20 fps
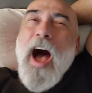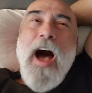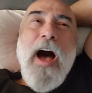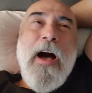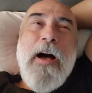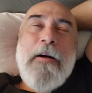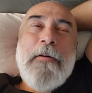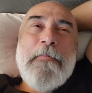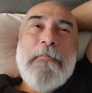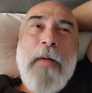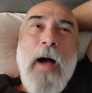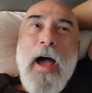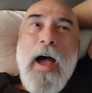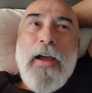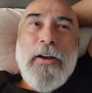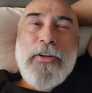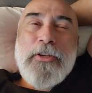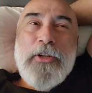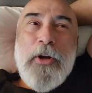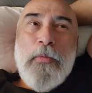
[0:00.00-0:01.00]

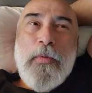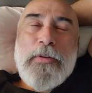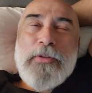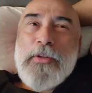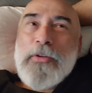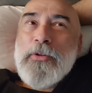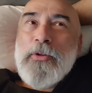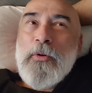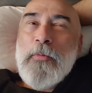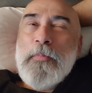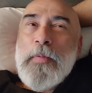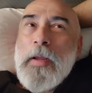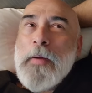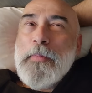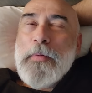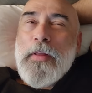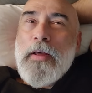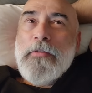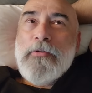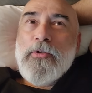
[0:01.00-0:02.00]
I just always assume
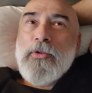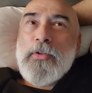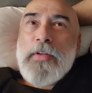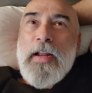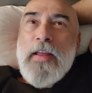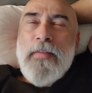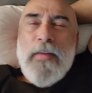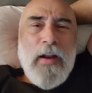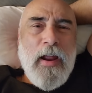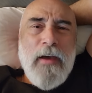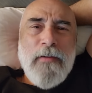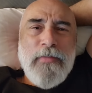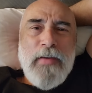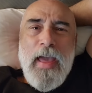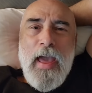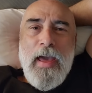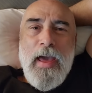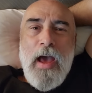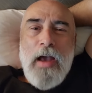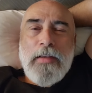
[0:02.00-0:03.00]
people understand that I have a
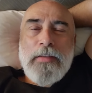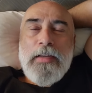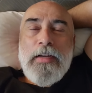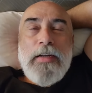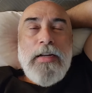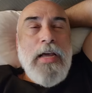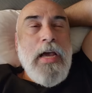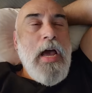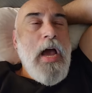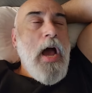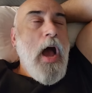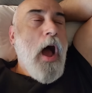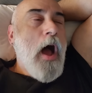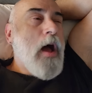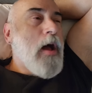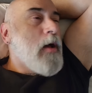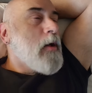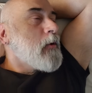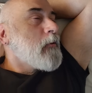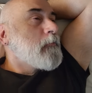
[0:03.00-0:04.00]
gay accent.
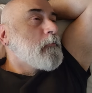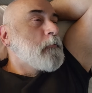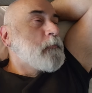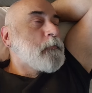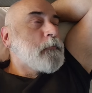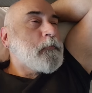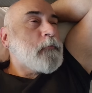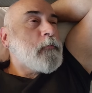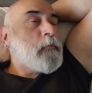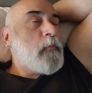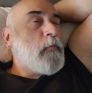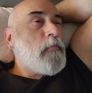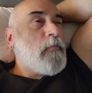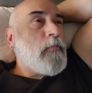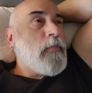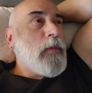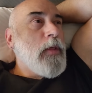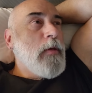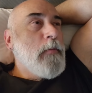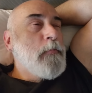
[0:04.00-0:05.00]

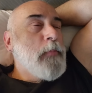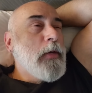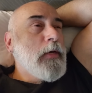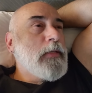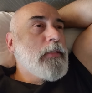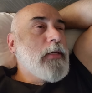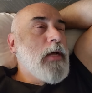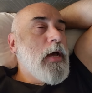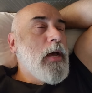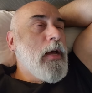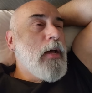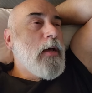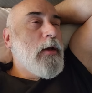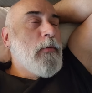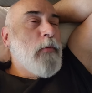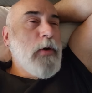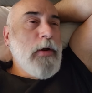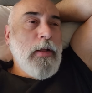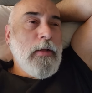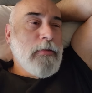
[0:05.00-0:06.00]
But
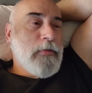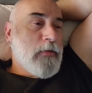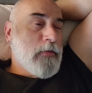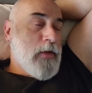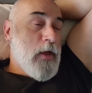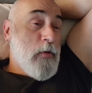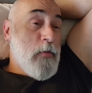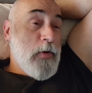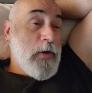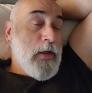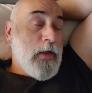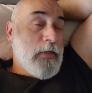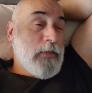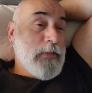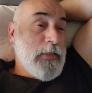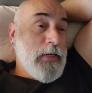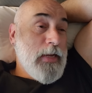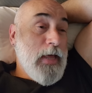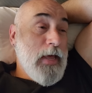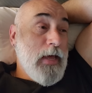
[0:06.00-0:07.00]
what else is going on
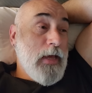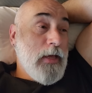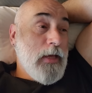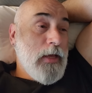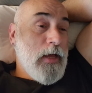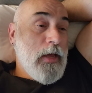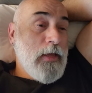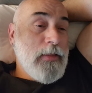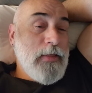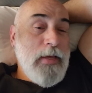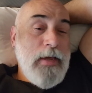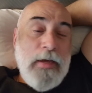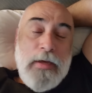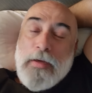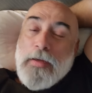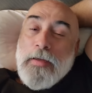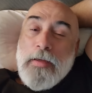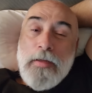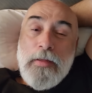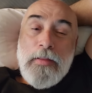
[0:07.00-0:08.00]
today? I
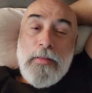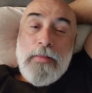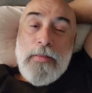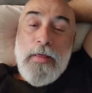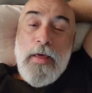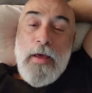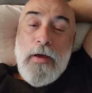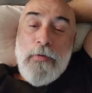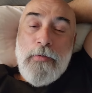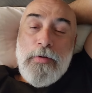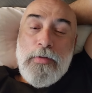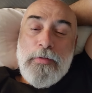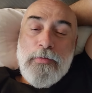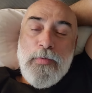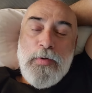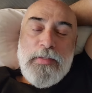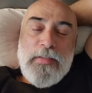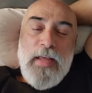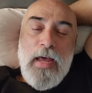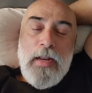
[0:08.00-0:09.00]
think that was
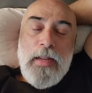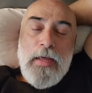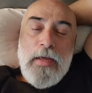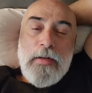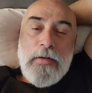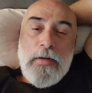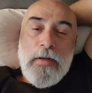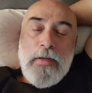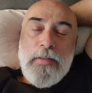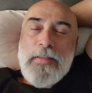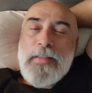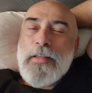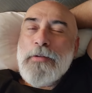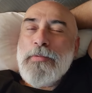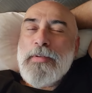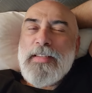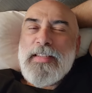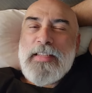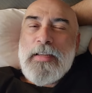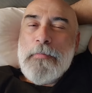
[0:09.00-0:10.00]
that it? There
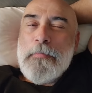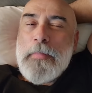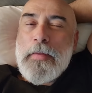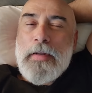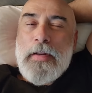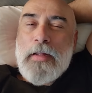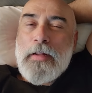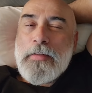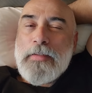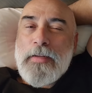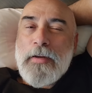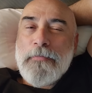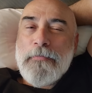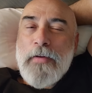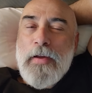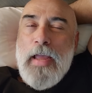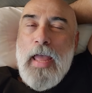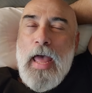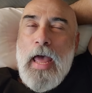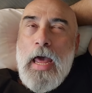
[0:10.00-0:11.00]
was something else. I
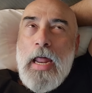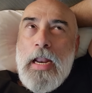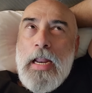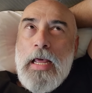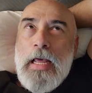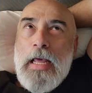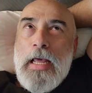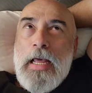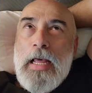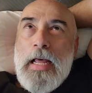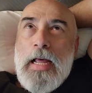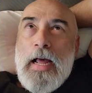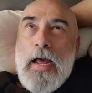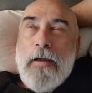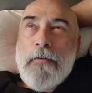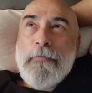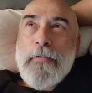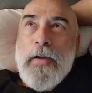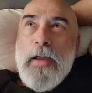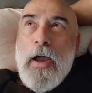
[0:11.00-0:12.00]
forget.
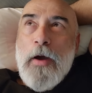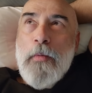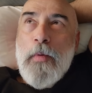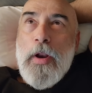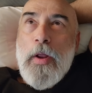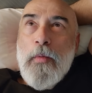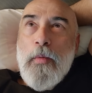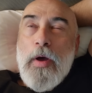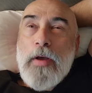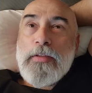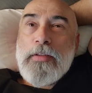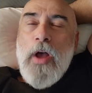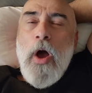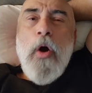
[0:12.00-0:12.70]
I forget what it was.